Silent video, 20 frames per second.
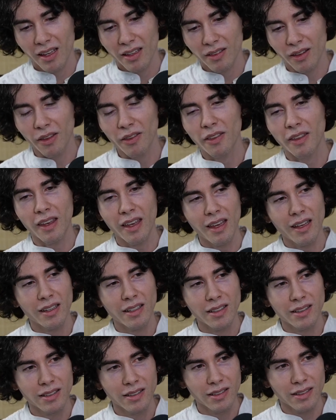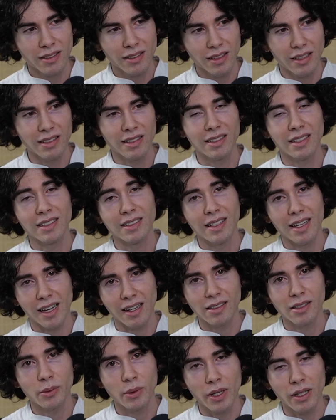The thing is, this is
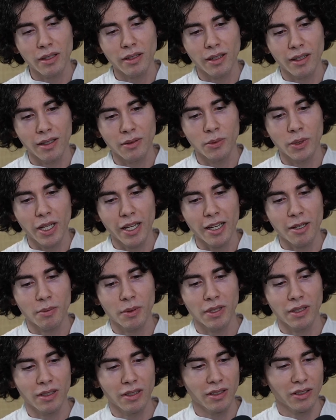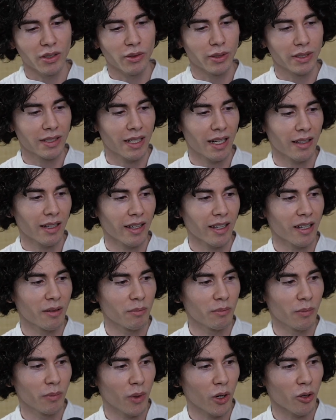exactly what I thought would happen. So it's not like
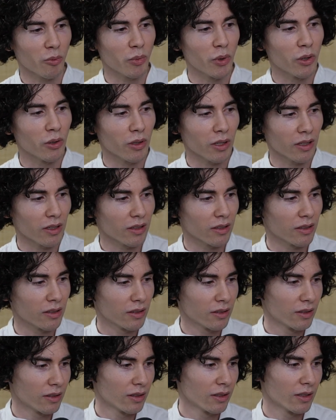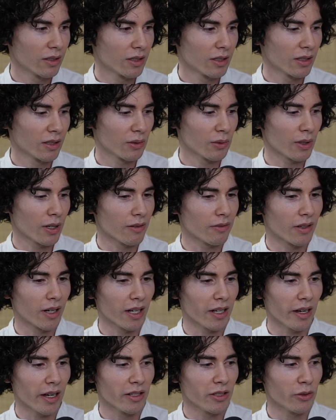I'm heartbroken or whatever.
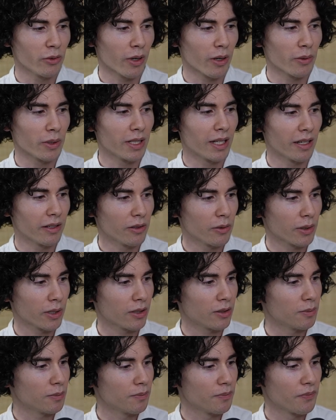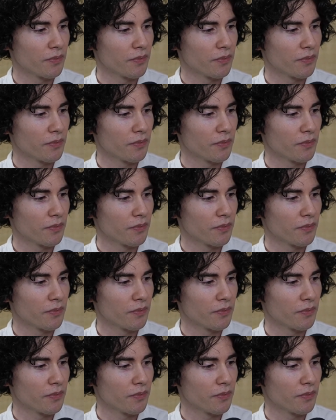I knew I would get no help.